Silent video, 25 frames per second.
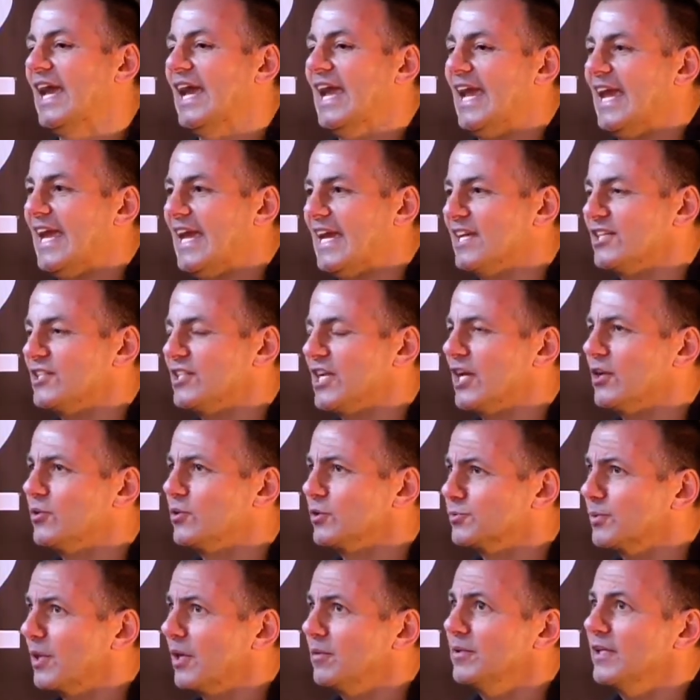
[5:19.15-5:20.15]
And it
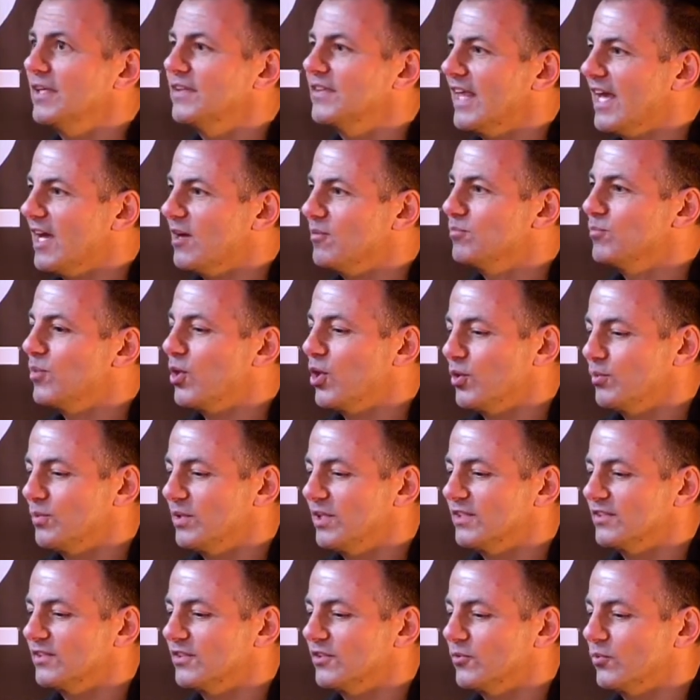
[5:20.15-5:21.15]
was probably at that
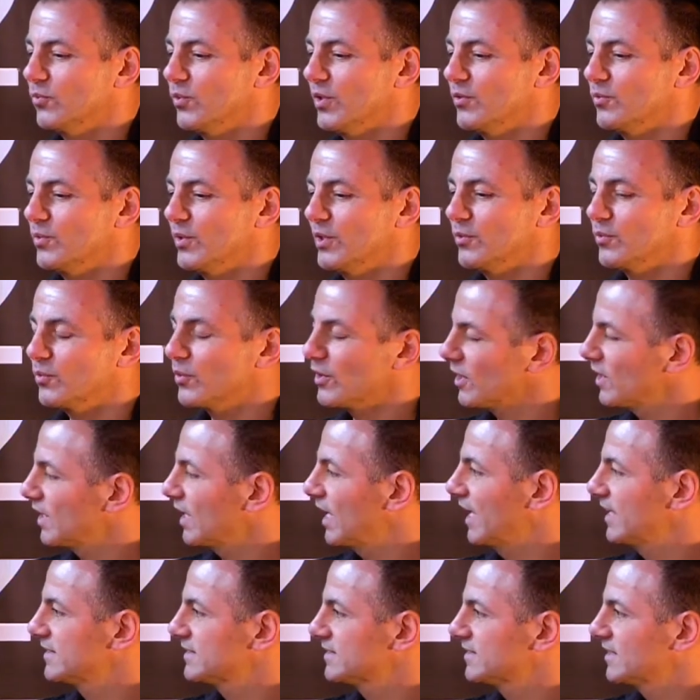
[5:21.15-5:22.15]
moment when we
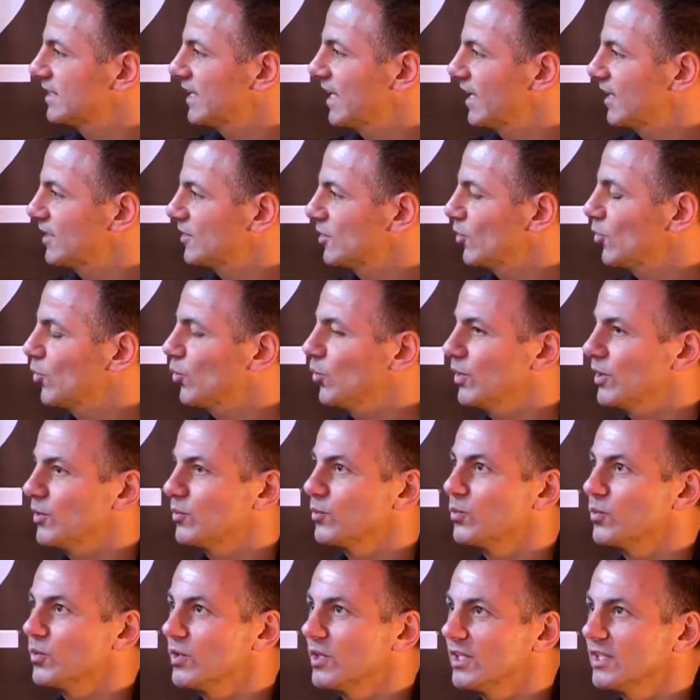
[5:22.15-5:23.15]
realized that we
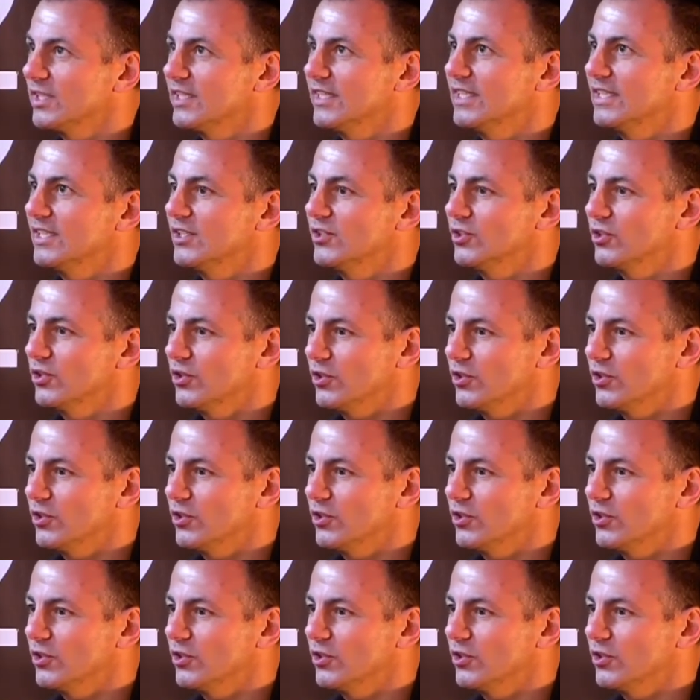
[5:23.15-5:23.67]
really